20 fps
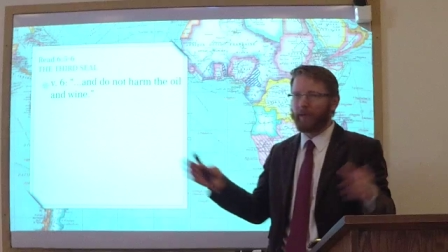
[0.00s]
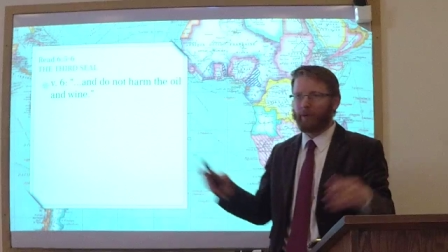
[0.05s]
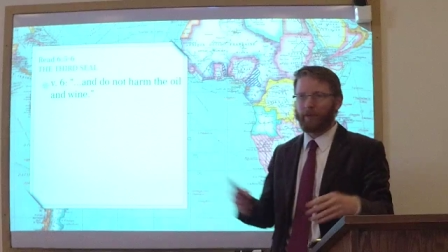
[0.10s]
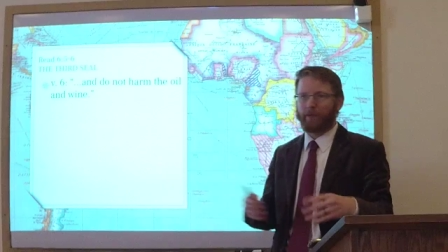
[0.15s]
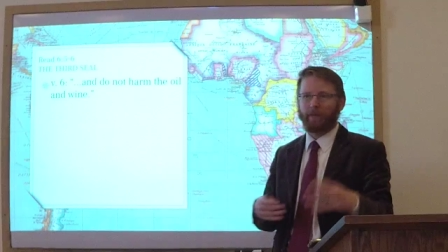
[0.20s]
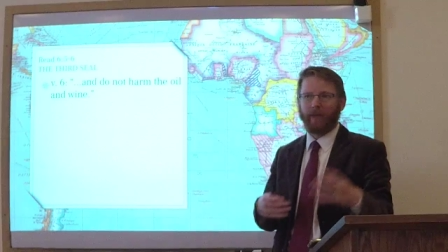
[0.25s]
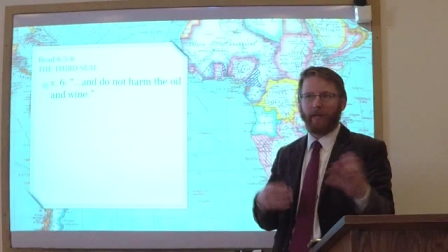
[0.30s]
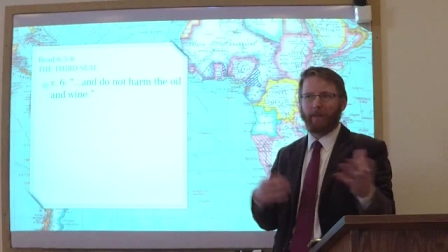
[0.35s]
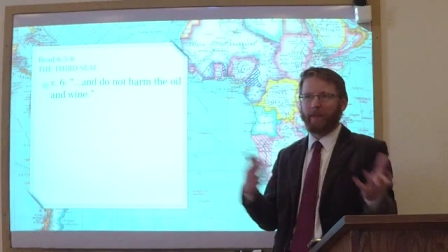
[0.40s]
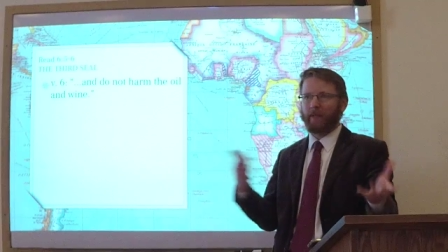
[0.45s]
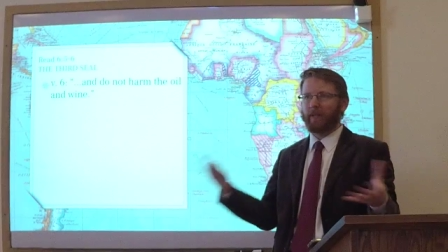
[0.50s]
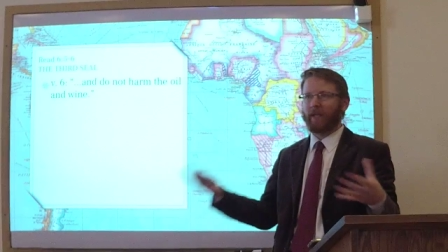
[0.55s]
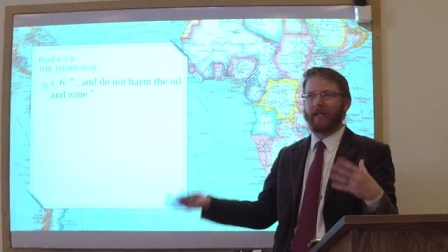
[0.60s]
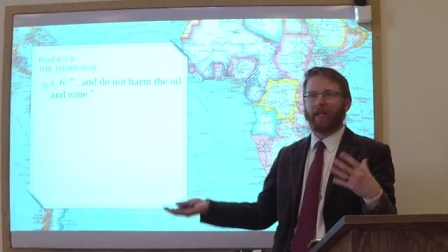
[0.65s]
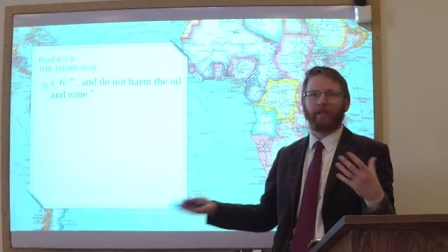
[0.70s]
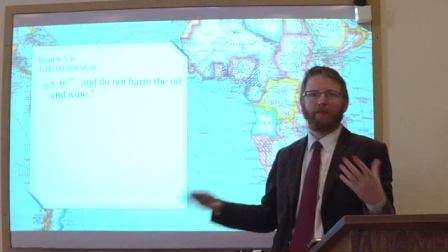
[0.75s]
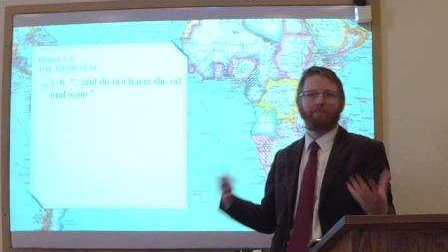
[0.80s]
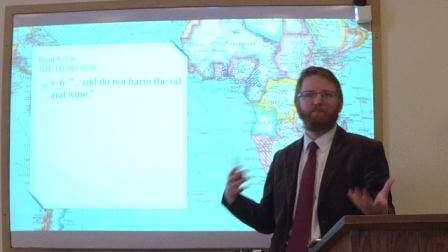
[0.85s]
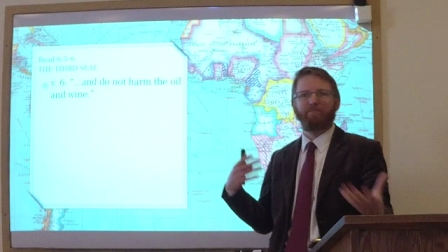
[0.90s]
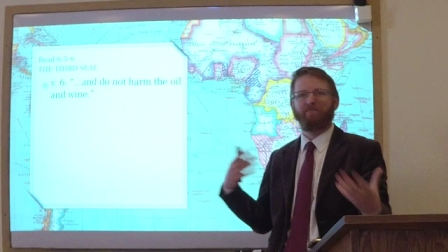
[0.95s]
It was maybe
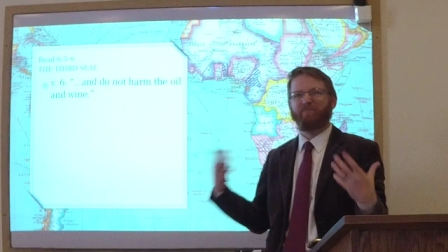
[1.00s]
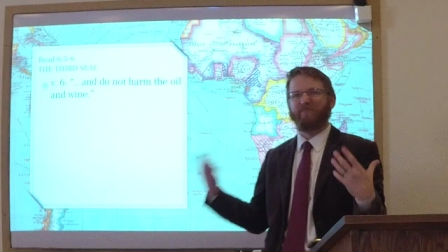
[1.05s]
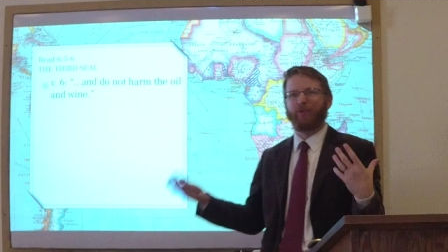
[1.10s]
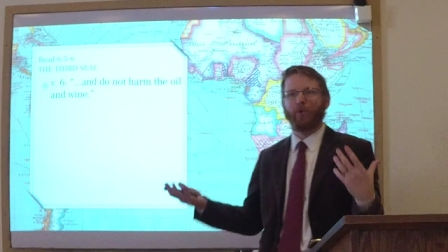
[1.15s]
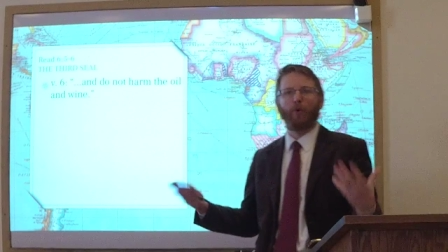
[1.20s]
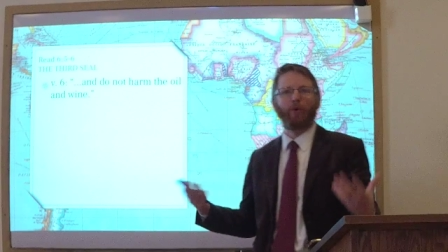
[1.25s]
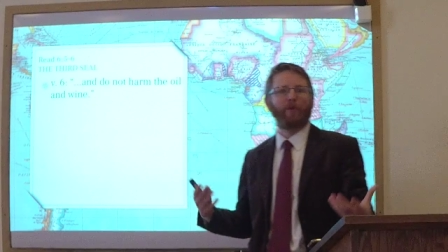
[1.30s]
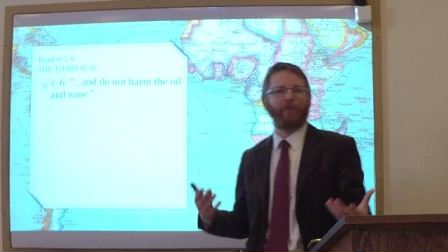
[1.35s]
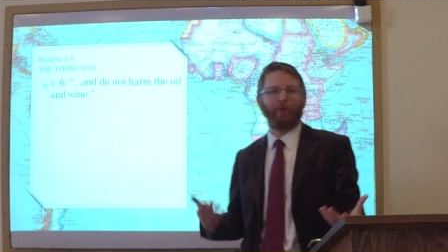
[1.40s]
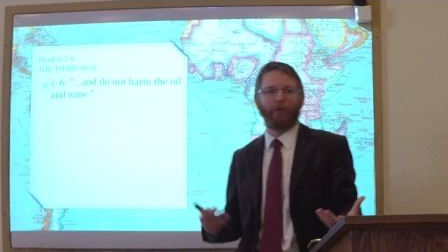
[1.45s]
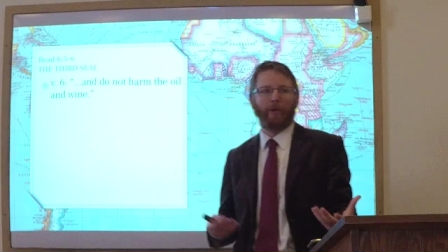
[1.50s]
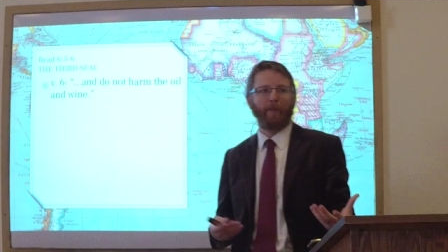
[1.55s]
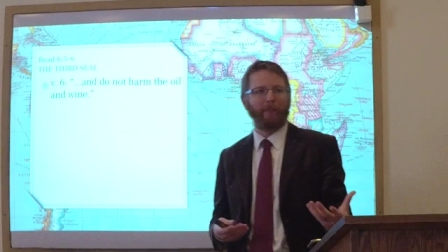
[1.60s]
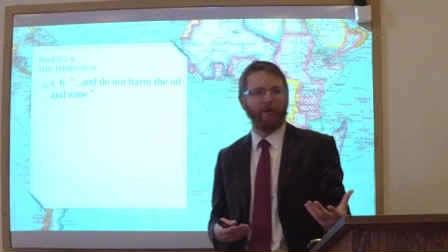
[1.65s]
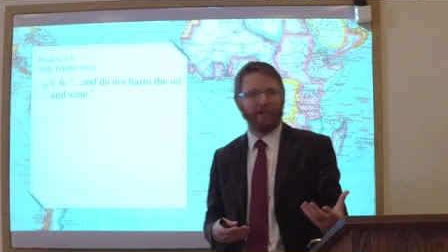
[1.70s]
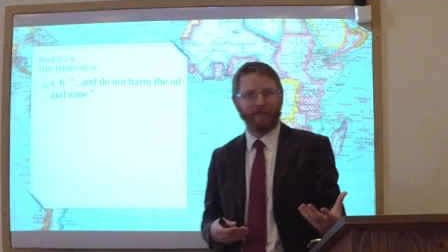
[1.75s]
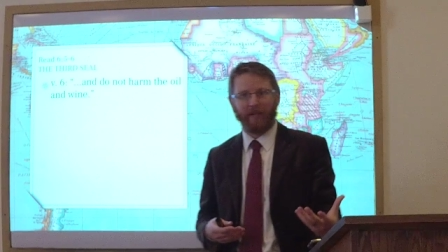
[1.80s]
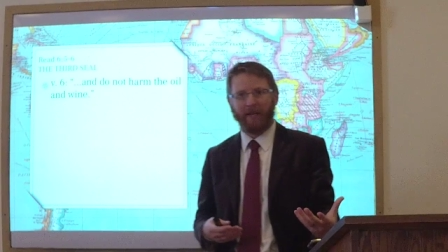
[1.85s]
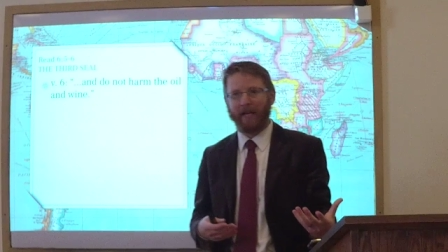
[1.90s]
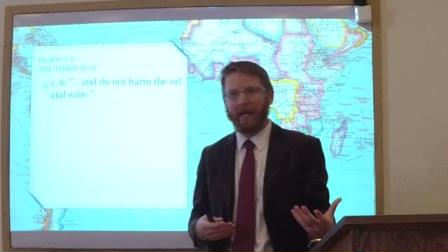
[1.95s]
like 2 or
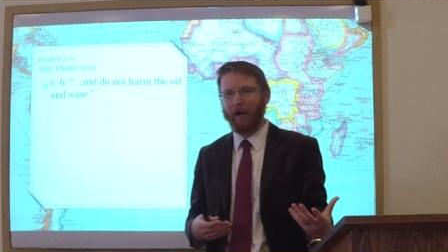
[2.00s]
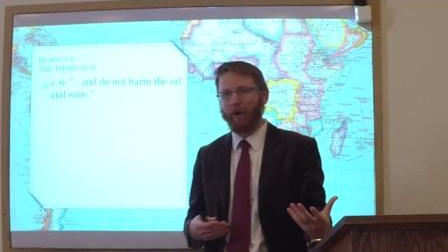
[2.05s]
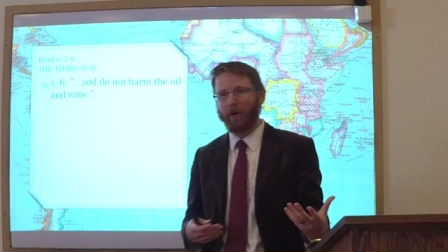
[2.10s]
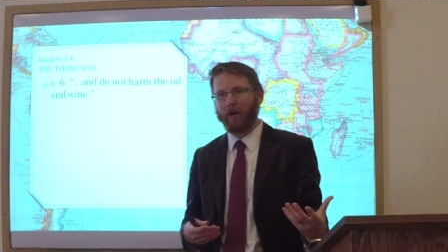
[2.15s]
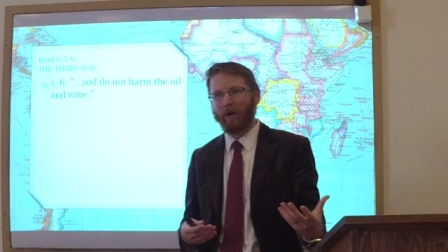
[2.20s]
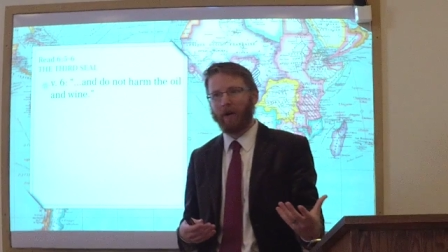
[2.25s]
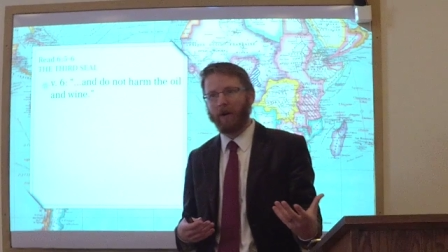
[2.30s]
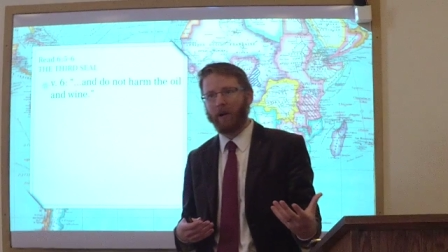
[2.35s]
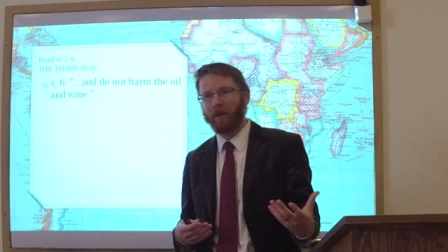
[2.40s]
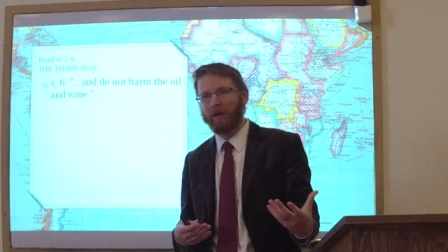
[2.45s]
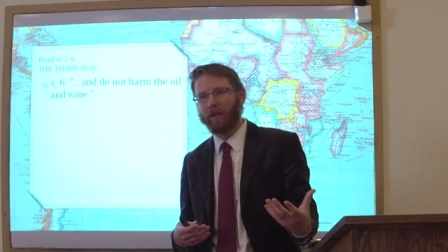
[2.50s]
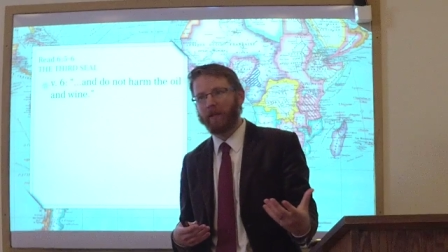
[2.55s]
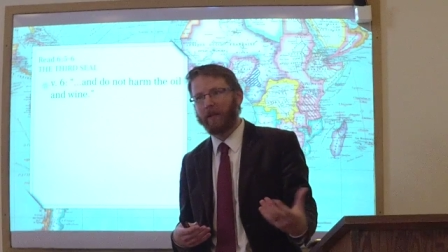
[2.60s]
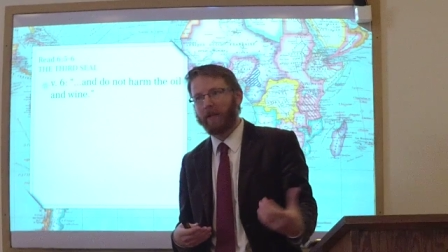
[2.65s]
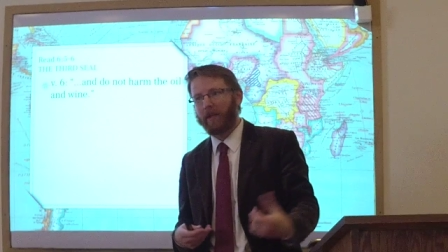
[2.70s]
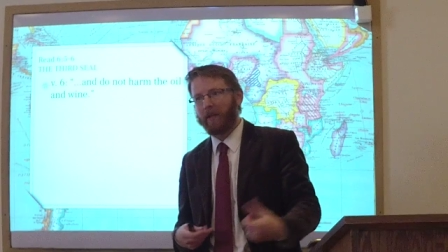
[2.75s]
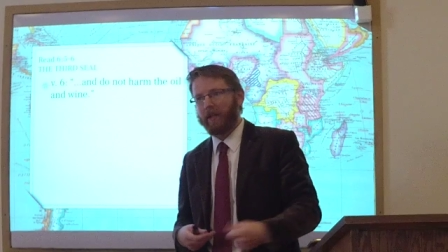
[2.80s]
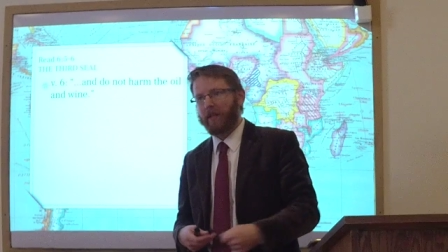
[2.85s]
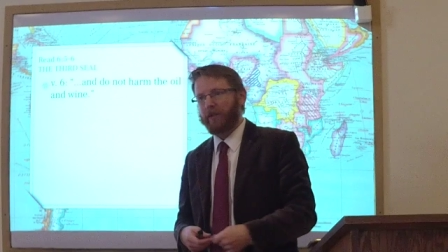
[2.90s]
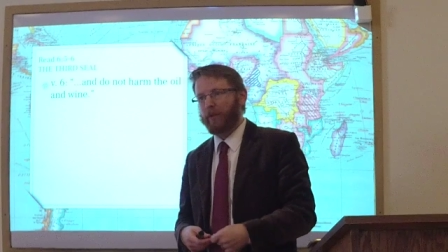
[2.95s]
3%
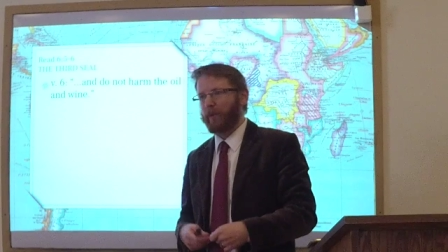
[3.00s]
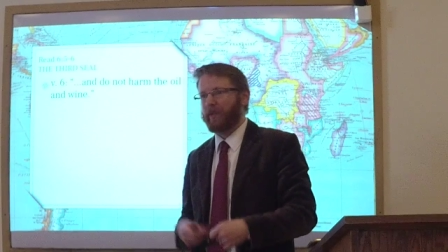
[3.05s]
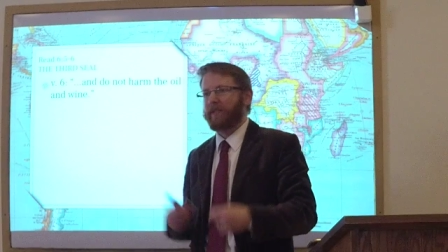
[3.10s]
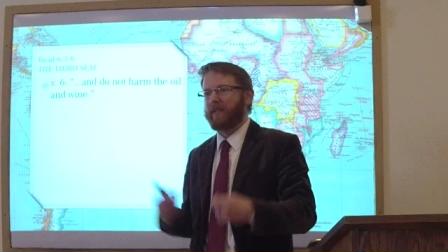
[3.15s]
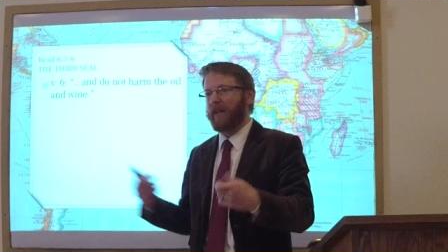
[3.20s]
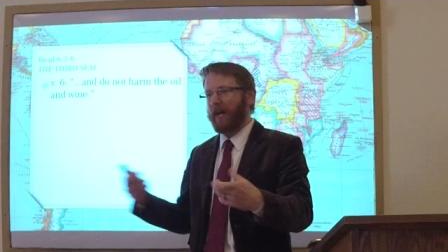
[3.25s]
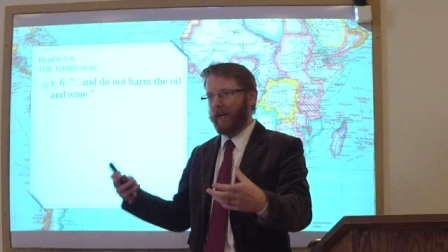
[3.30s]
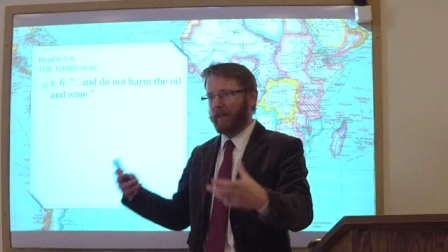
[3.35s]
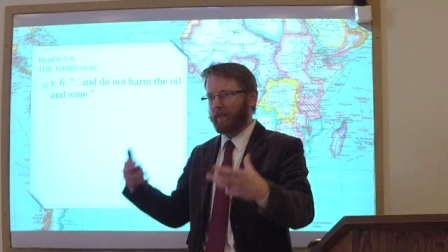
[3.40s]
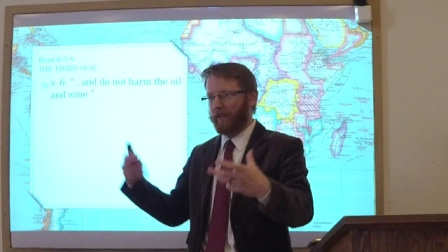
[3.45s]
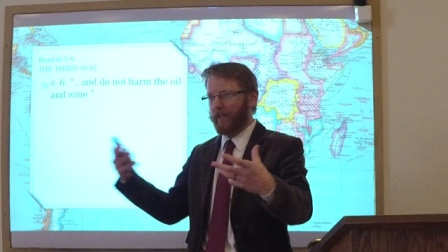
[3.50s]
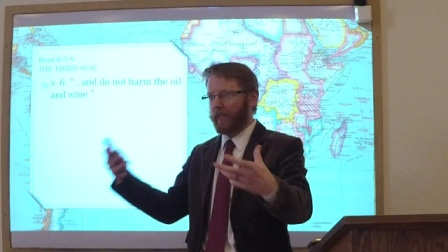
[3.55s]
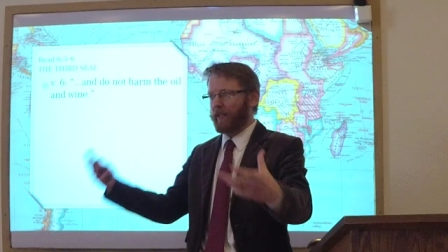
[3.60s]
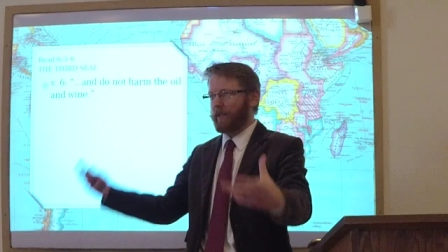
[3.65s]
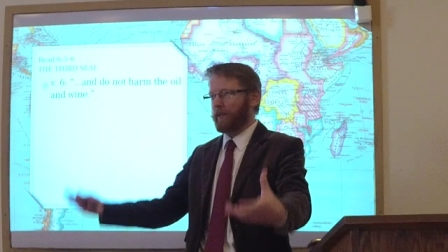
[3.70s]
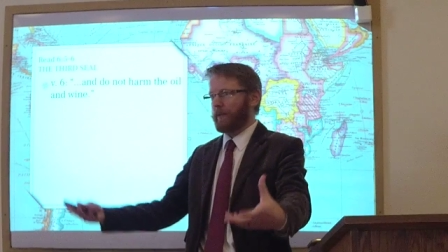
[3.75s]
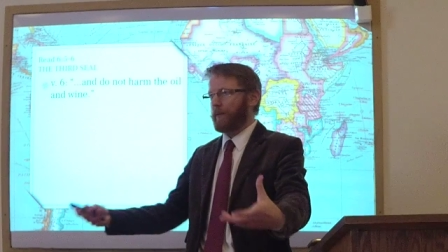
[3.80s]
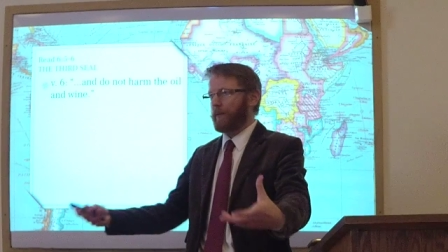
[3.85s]
alcohol. So it's not like